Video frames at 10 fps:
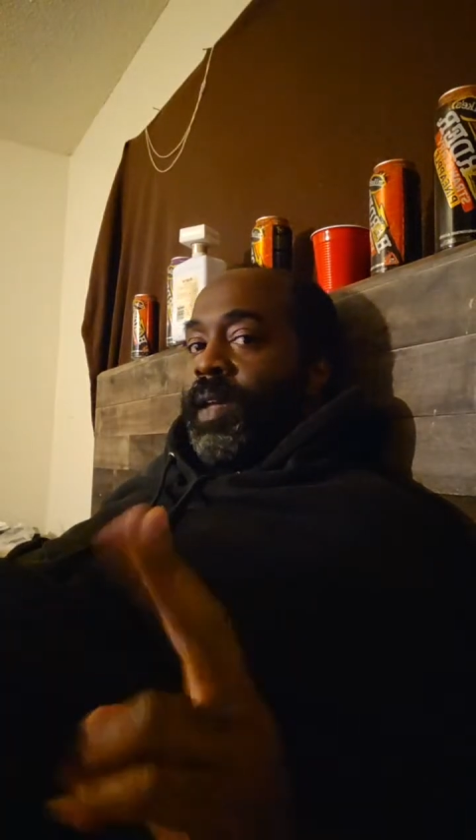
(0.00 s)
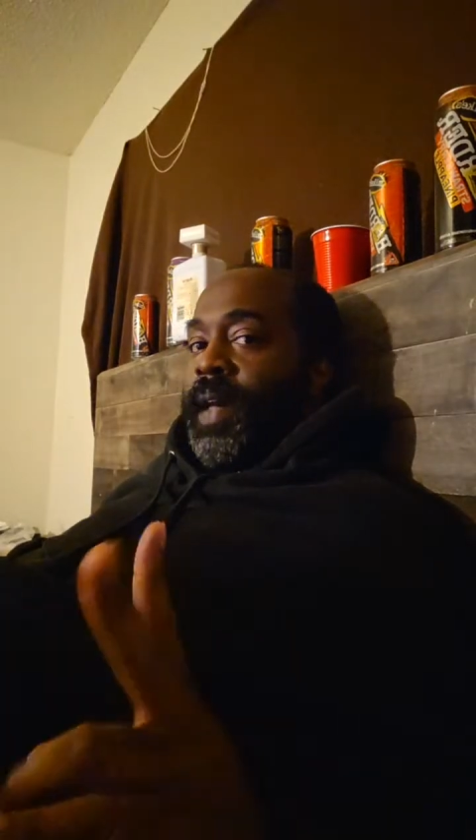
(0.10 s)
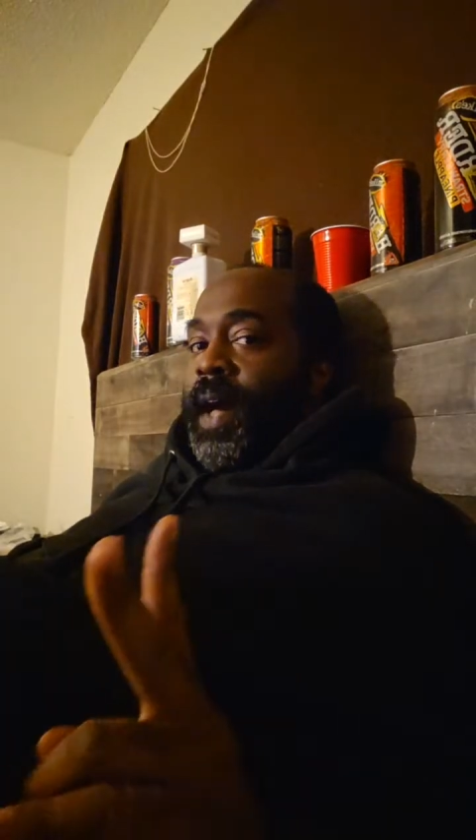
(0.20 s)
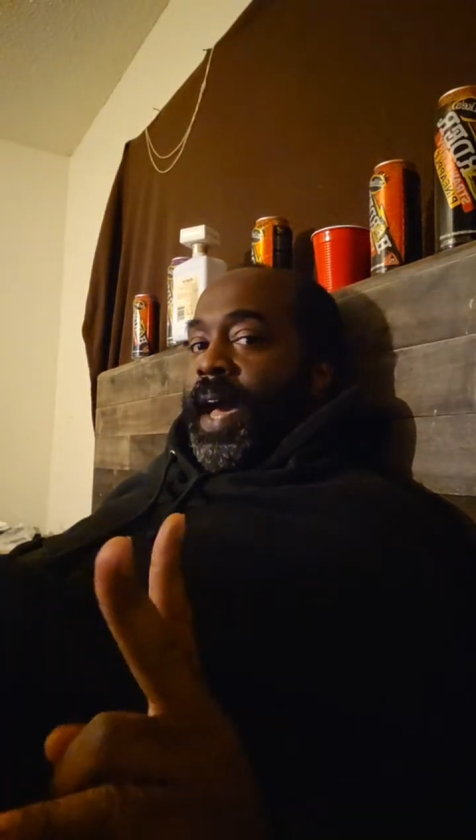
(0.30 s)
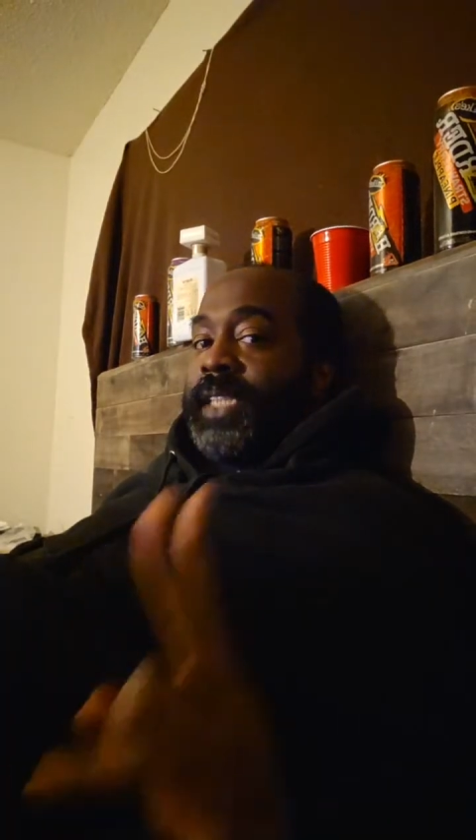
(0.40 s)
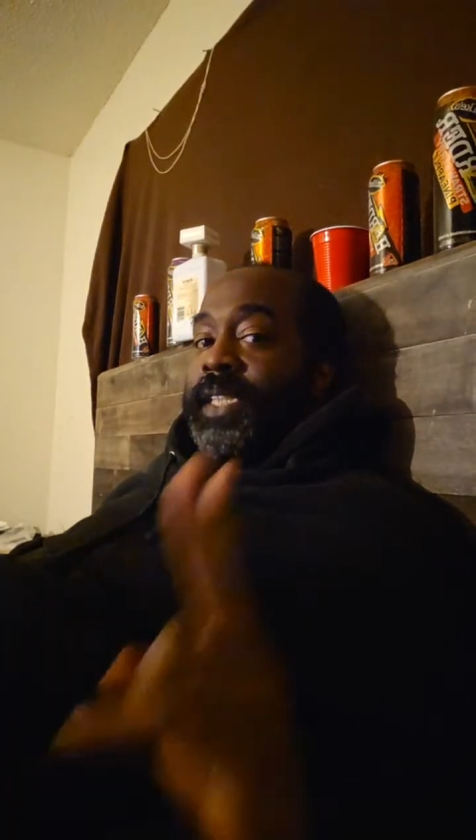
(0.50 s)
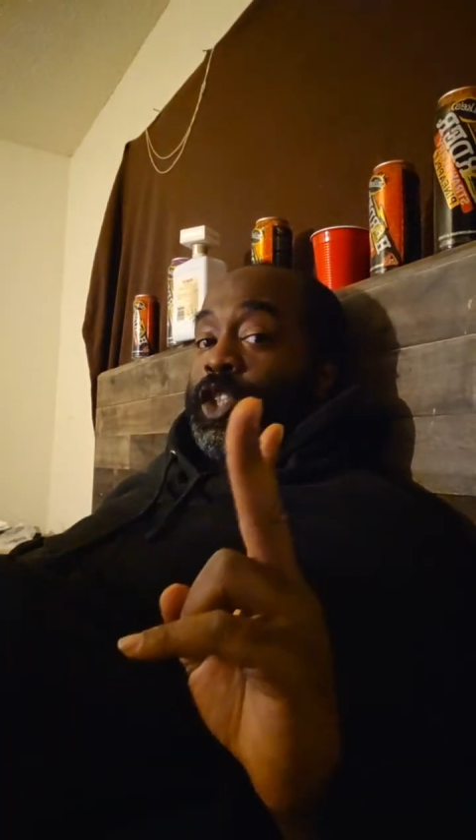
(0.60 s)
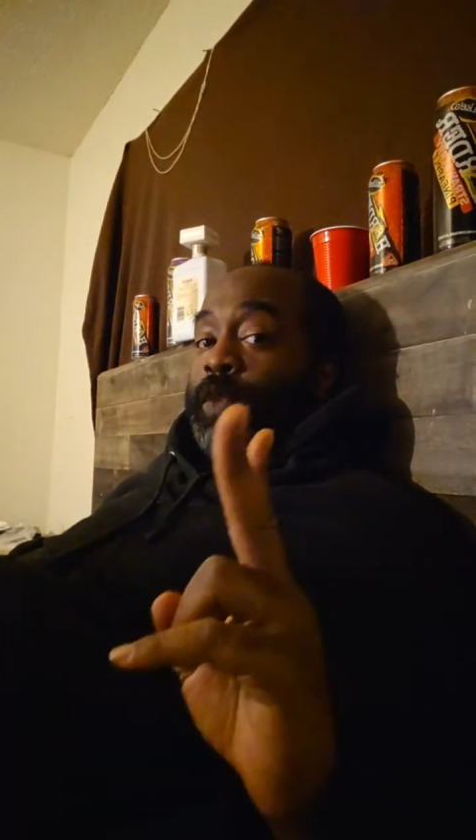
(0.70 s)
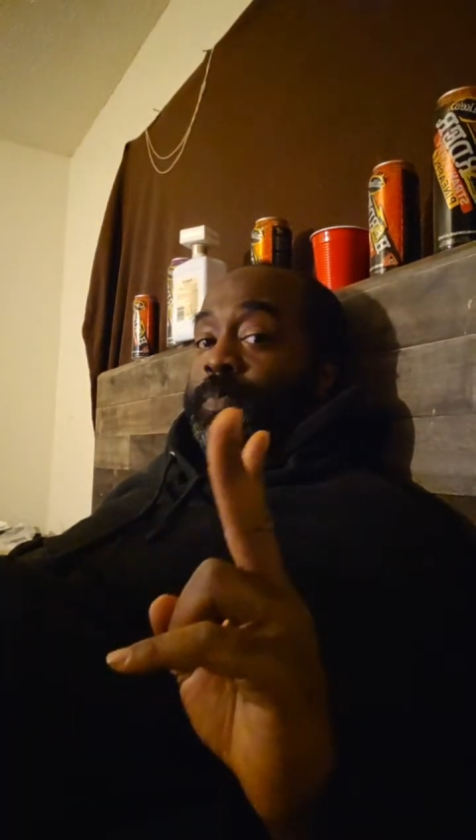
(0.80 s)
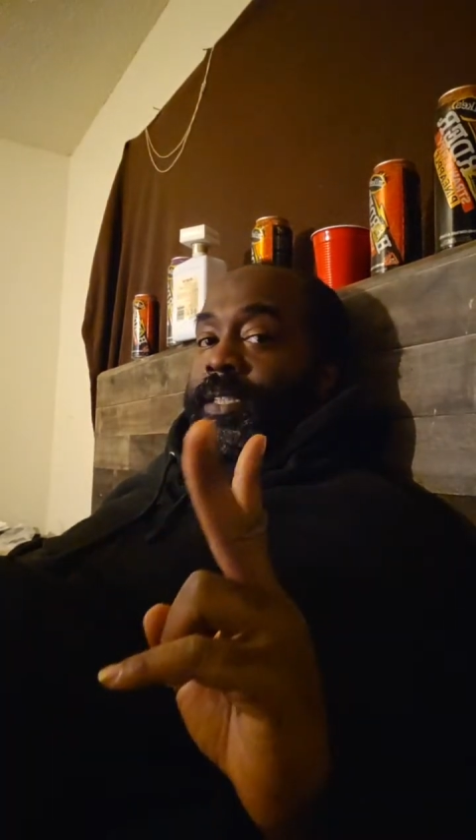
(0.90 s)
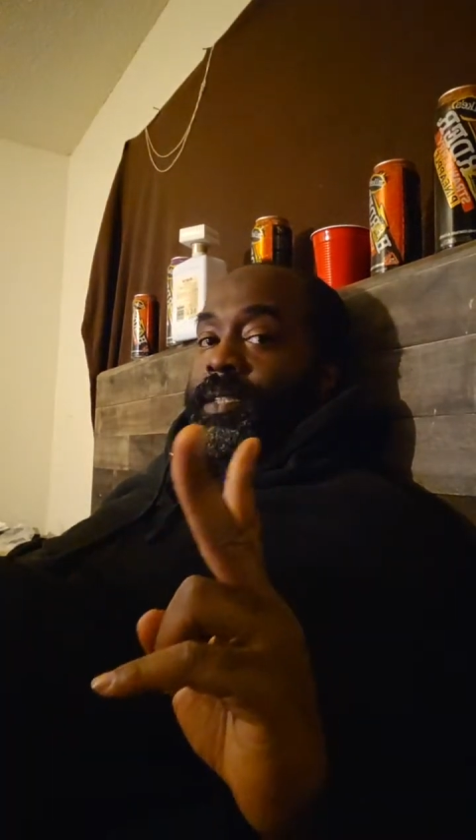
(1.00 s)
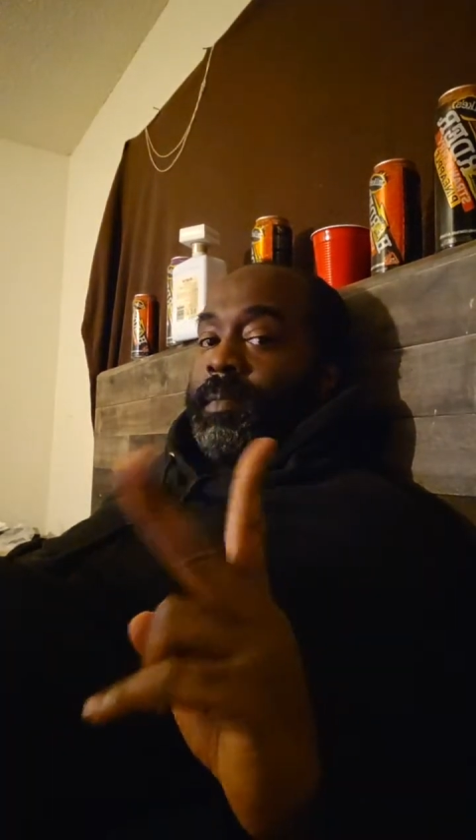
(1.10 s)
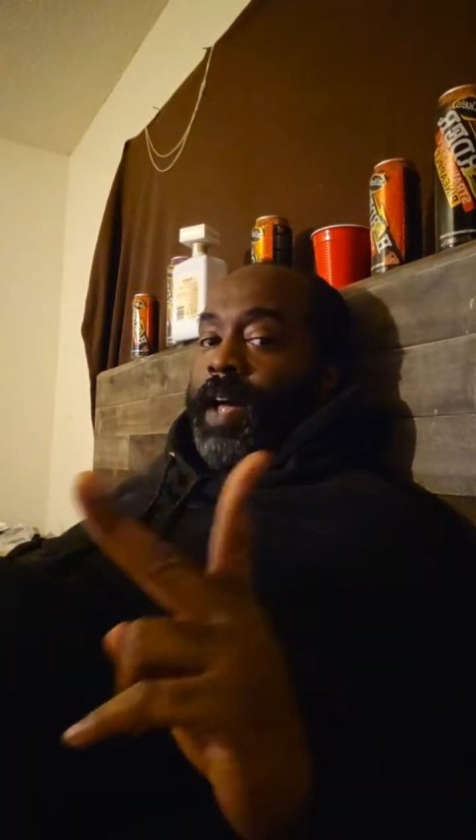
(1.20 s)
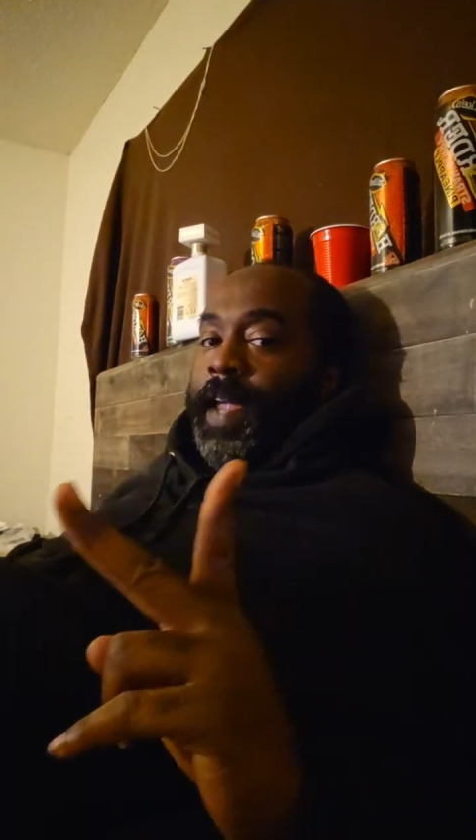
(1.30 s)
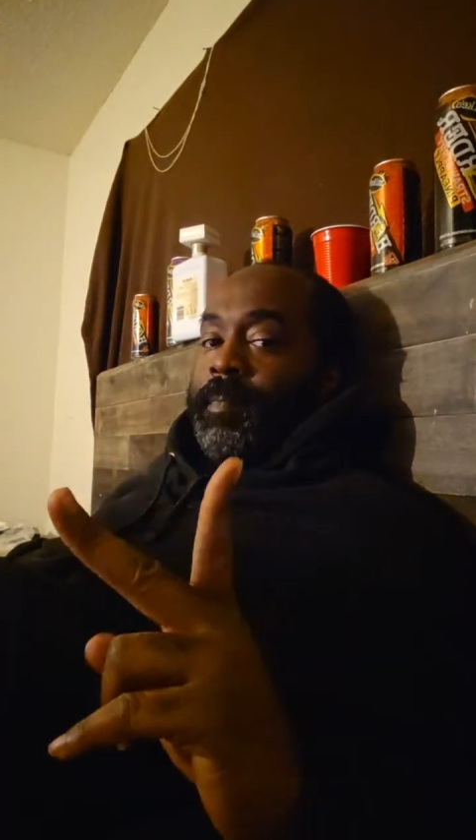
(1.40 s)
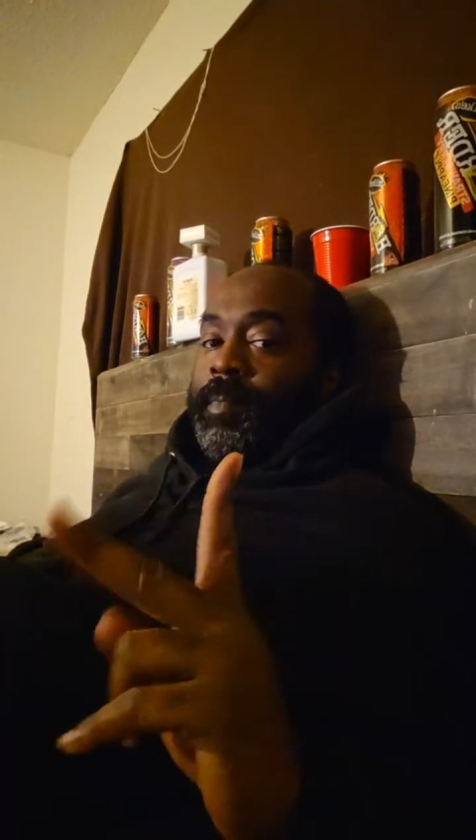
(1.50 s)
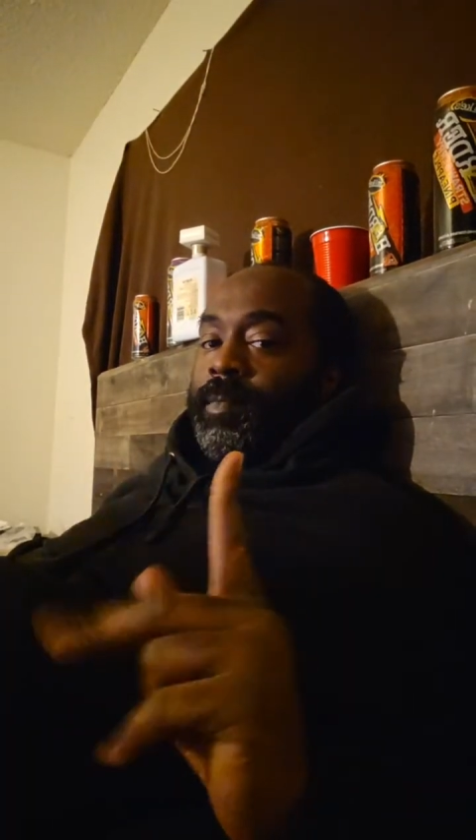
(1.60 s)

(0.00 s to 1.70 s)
I actually had two places in mind.